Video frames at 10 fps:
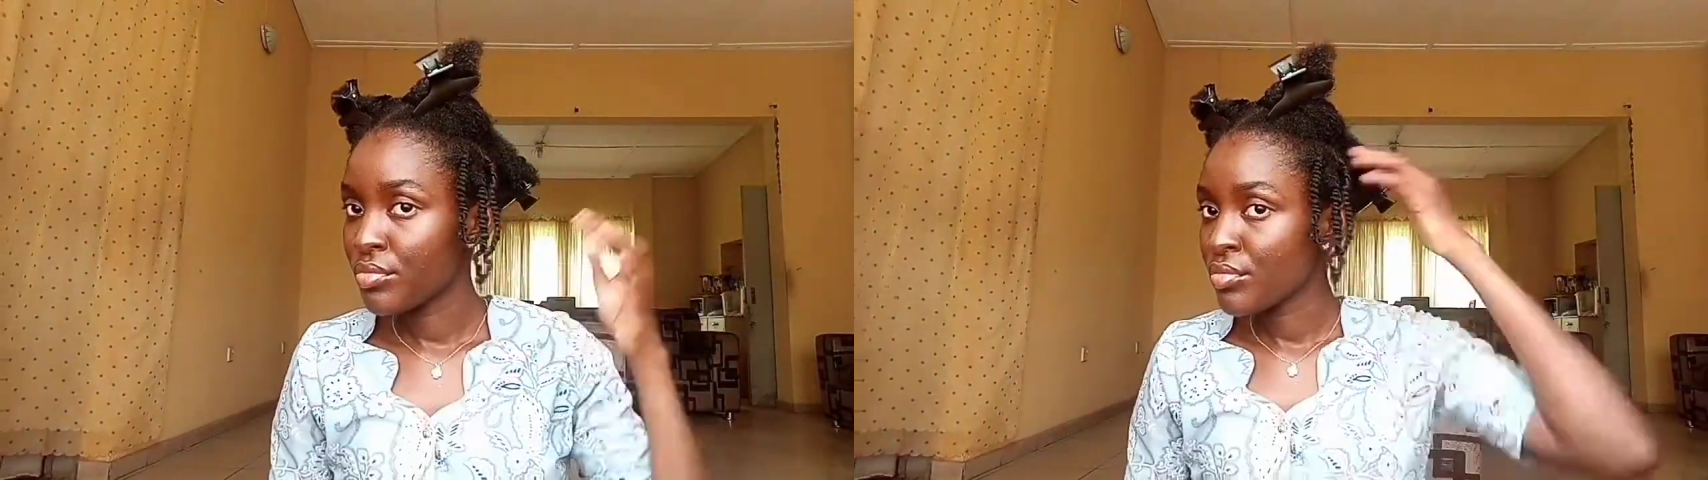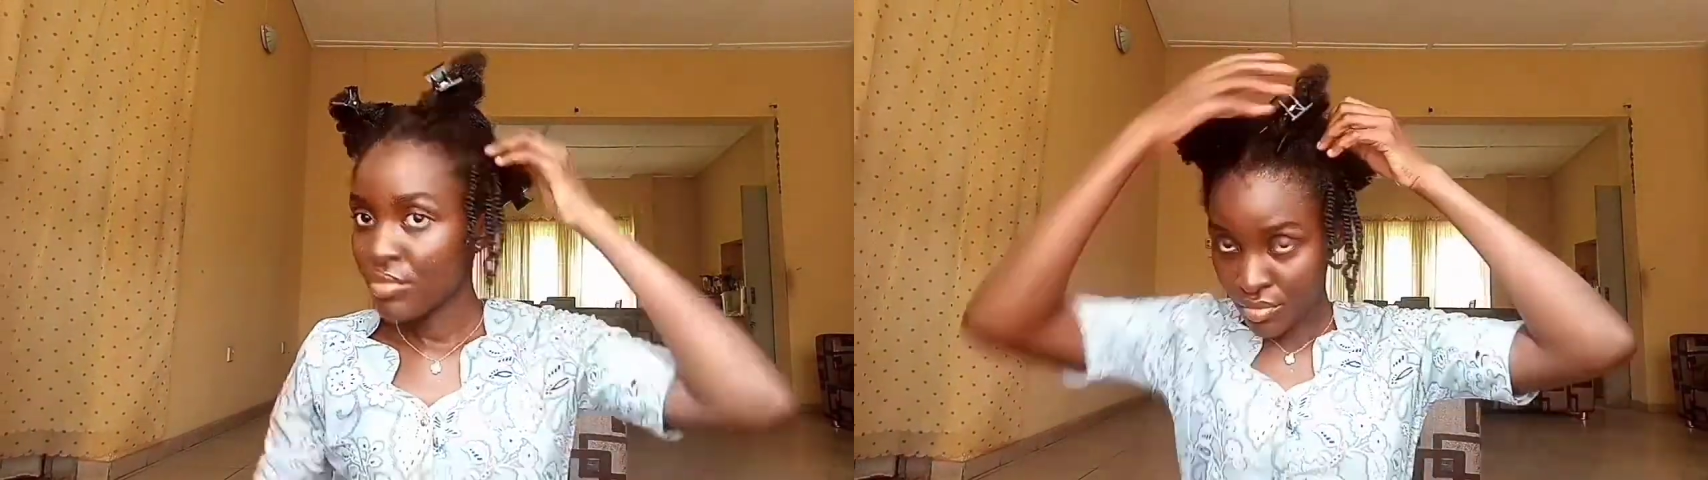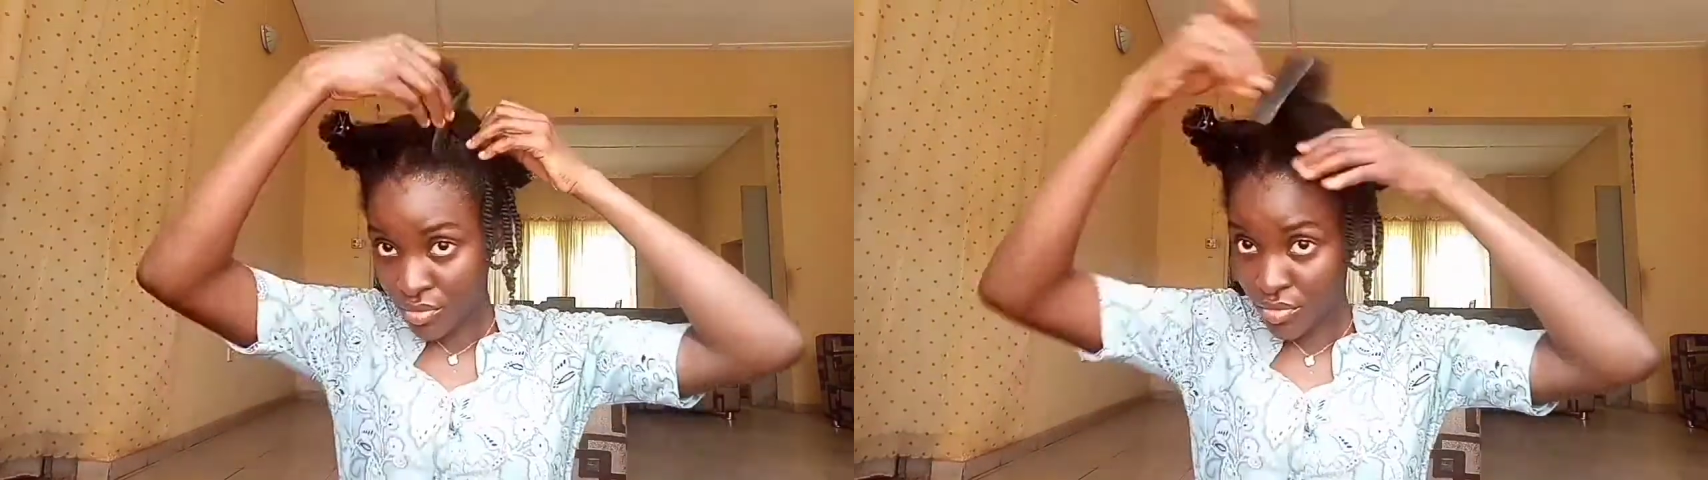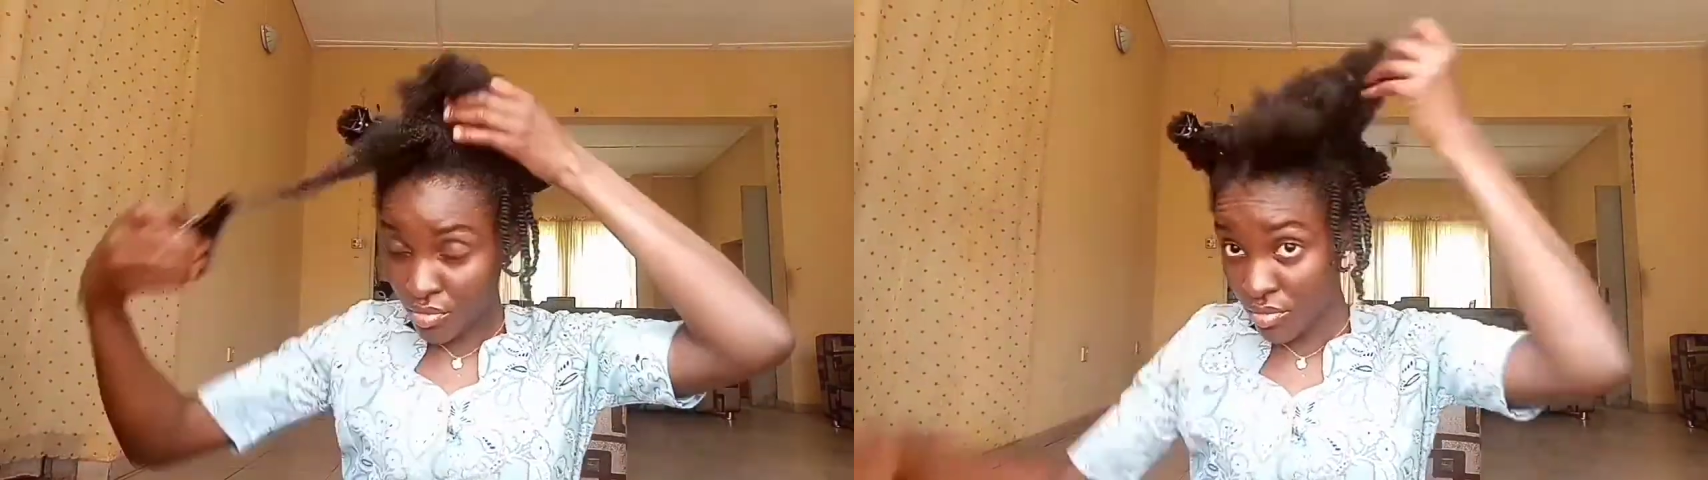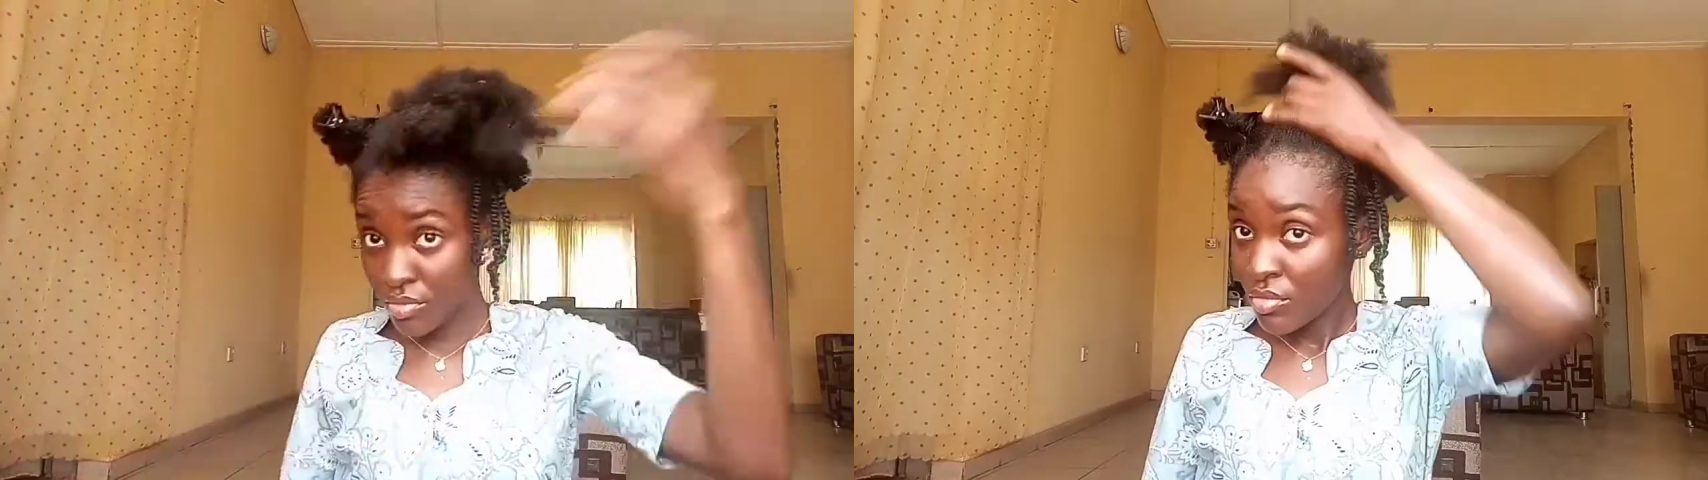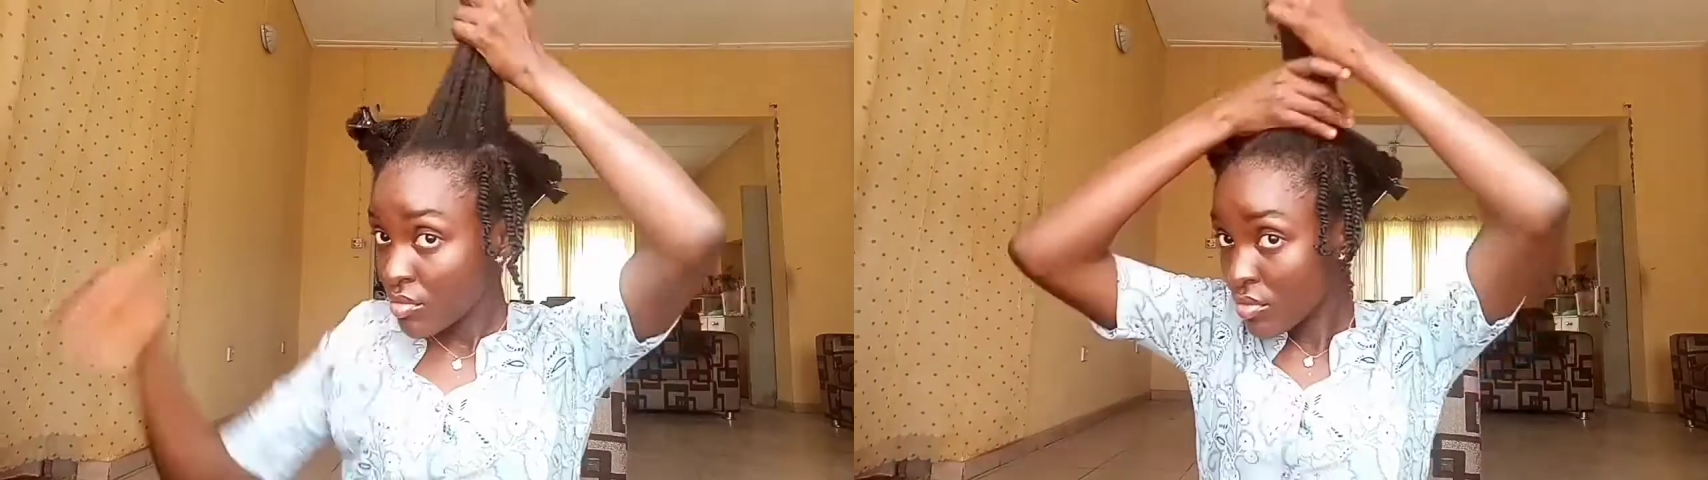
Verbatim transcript: picture content,